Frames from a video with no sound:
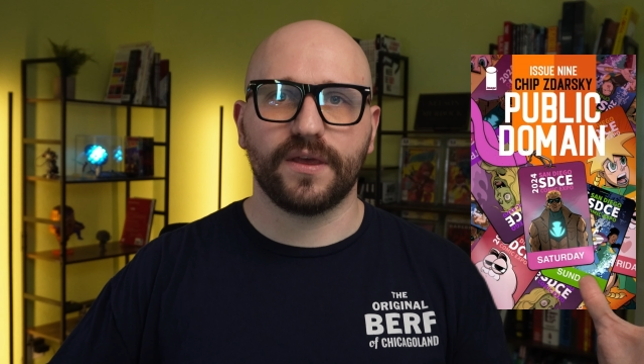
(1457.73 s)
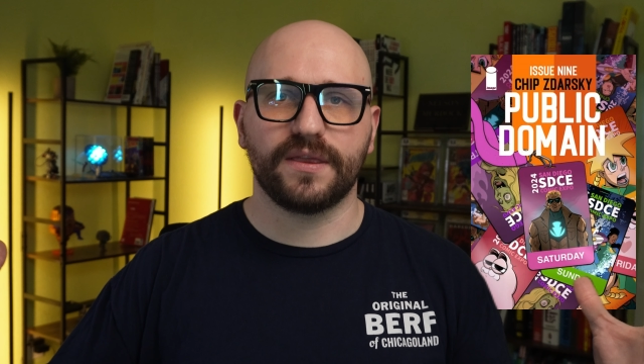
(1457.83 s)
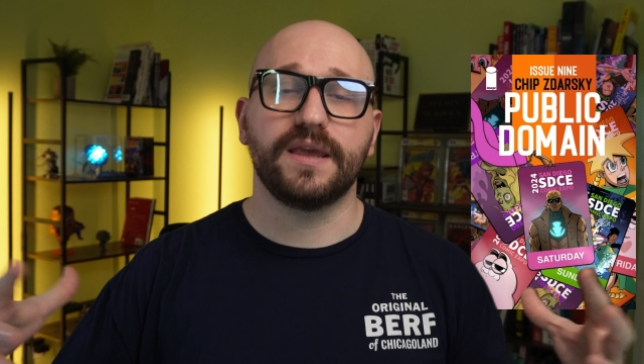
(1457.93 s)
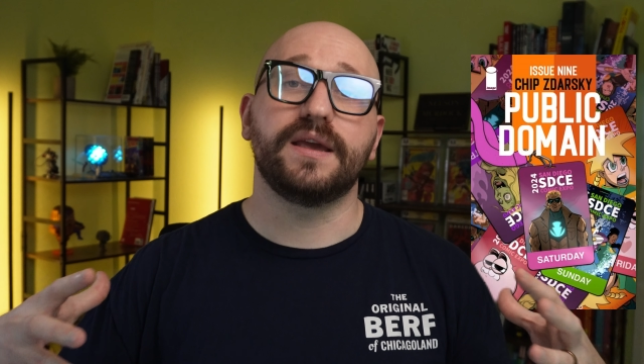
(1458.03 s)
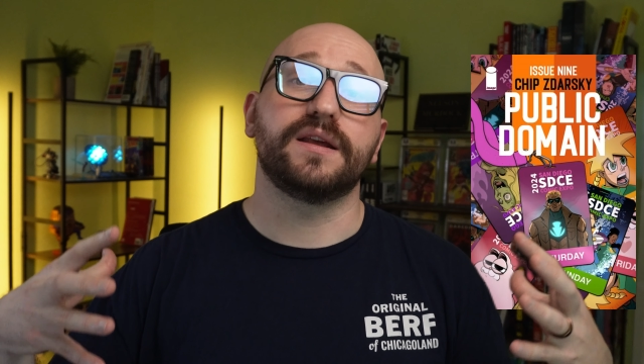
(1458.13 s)
that
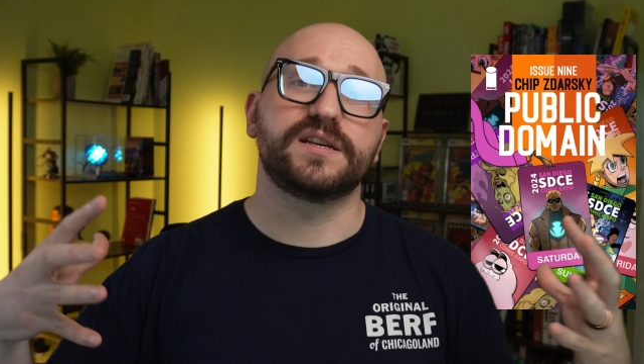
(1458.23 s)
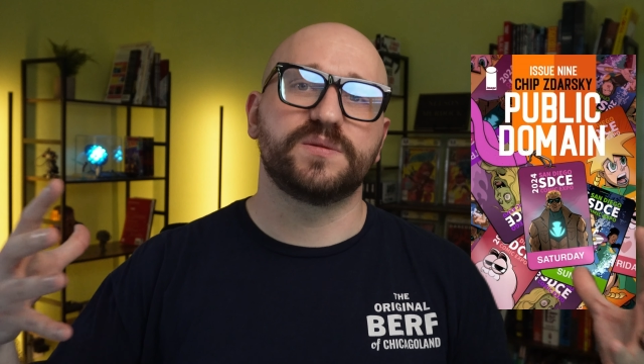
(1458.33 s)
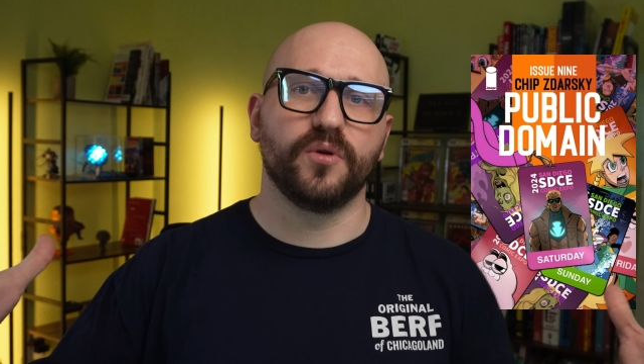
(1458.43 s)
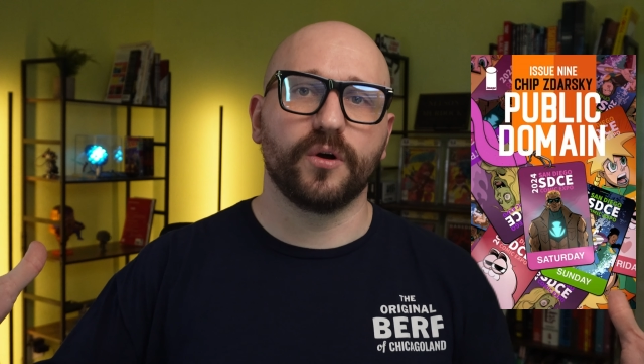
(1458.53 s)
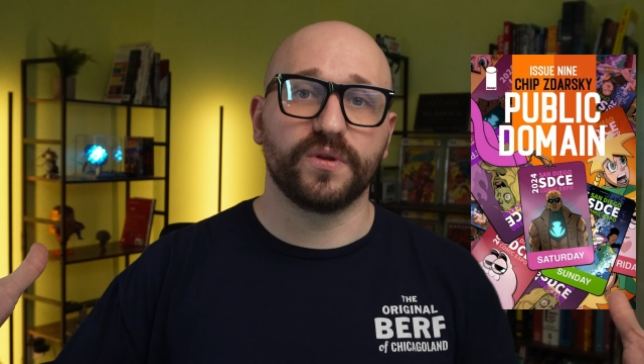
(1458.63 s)
he can
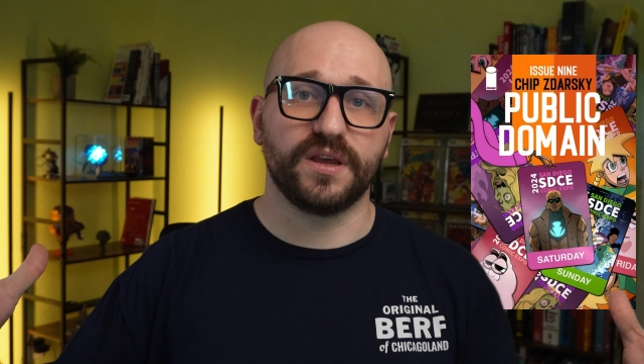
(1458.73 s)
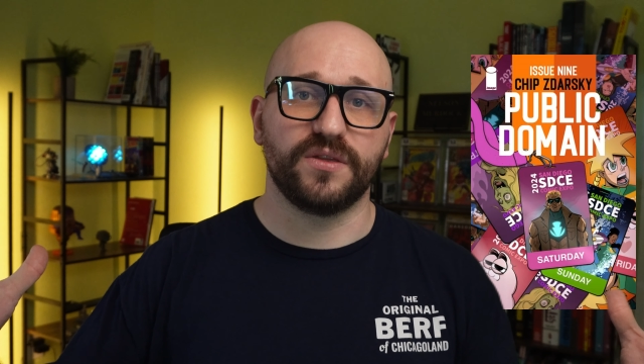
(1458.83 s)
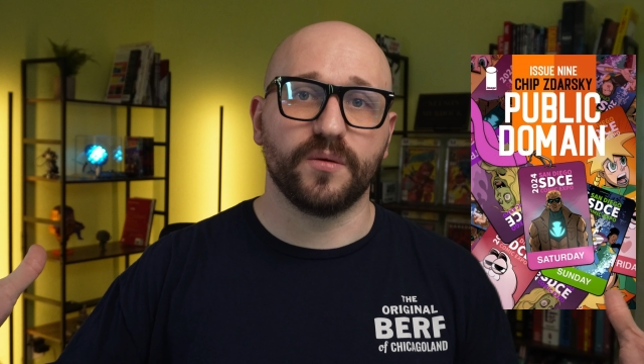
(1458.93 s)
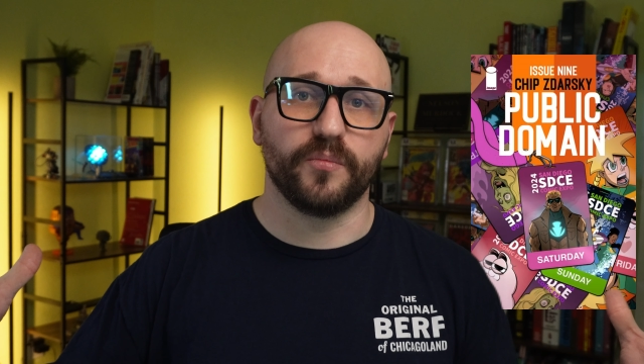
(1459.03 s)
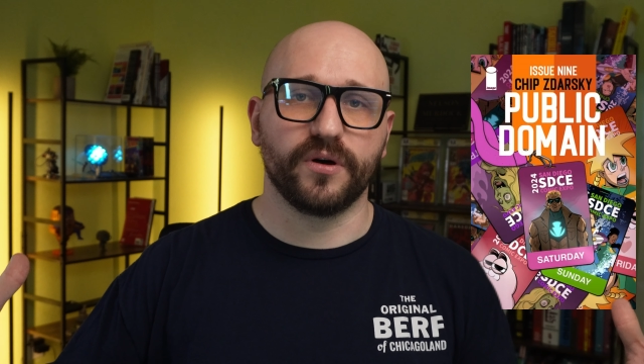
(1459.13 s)
explore
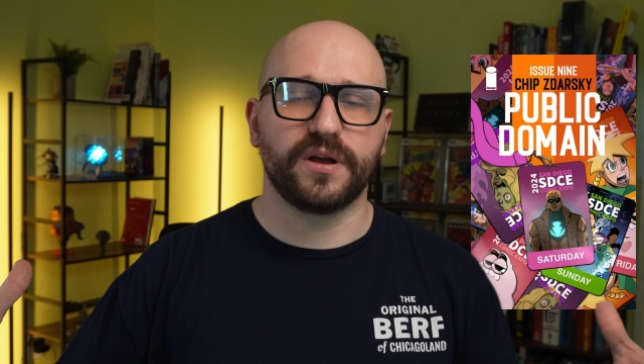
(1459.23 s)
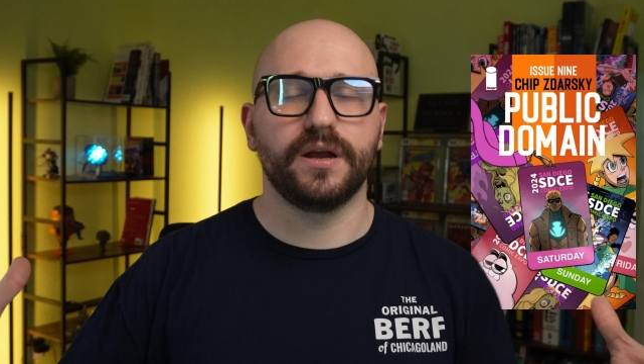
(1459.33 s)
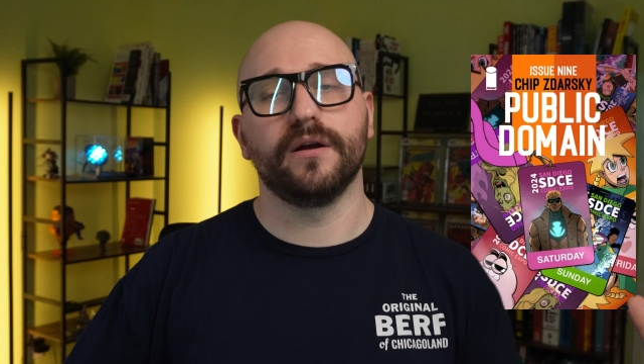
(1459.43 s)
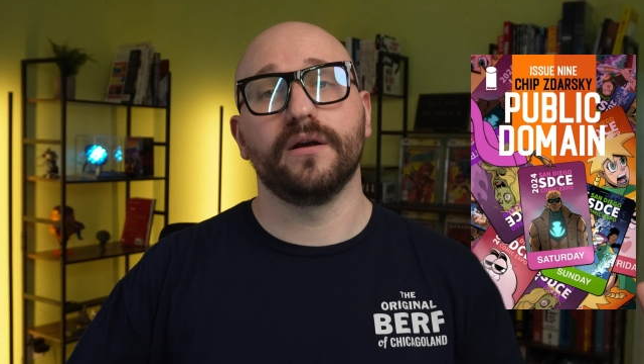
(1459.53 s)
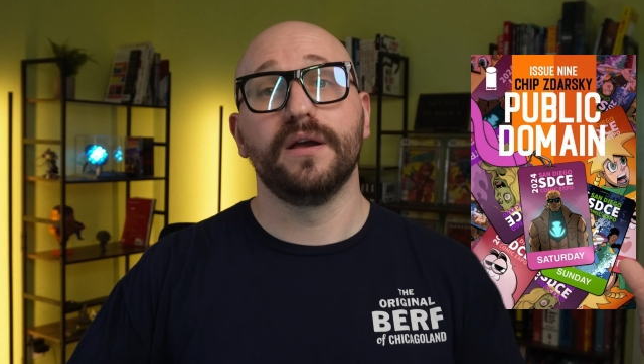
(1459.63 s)
within the book
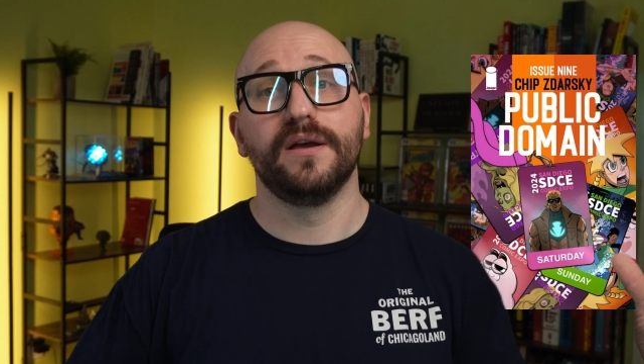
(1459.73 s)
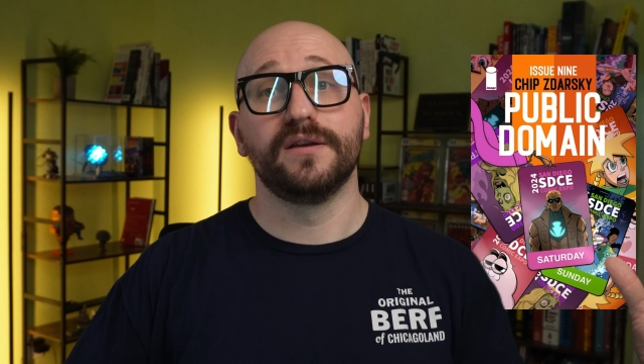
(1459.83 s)
here,